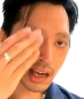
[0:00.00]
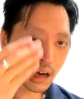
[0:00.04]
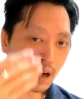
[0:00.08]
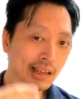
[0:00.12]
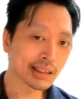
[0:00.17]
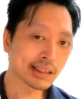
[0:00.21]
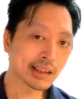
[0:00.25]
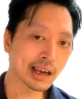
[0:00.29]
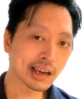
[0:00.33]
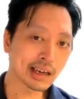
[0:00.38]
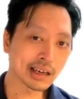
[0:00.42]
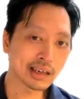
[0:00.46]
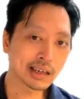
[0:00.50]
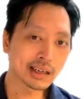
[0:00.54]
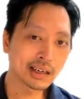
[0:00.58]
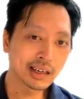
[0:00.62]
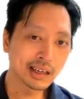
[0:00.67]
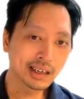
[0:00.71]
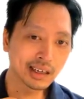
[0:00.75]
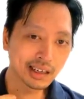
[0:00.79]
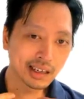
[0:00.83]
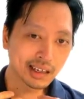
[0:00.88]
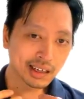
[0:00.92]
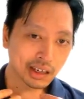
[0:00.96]
and then
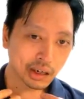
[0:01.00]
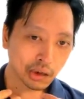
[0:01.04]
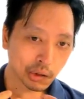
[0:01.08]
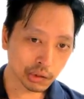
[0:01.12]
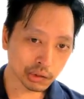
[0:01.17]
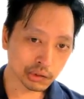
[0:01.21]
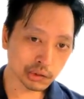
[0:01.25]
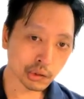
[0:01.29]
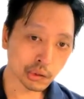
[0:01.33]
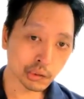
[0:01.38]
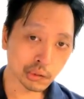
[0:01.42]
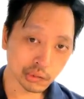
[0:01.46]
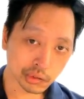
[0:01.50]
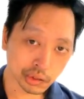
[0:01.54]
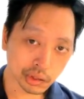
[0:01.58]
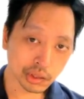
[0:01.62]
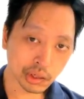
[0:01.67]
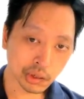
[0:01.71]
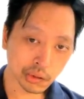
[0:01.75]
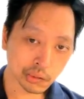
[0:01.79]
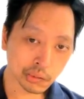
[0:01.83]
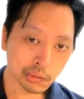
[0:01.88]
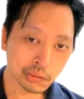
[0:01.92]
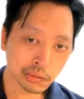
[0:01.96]
also, you
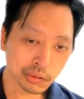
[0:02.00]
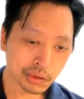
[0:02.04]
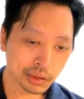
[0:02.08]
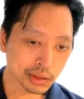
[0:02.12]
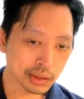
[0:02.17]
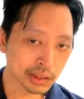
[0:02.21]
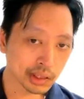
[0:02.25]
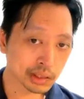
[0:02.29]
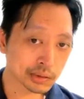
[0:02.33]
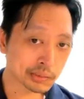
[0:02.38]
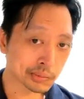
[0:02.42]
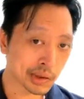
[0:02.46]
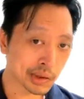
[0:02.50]
know, this